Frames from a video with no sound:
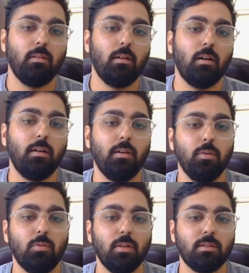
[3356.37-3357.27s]
our
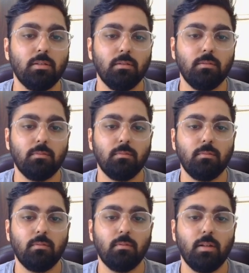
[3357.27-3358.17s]
new question,
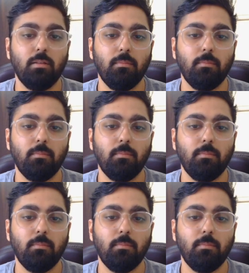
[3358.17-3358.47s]
right?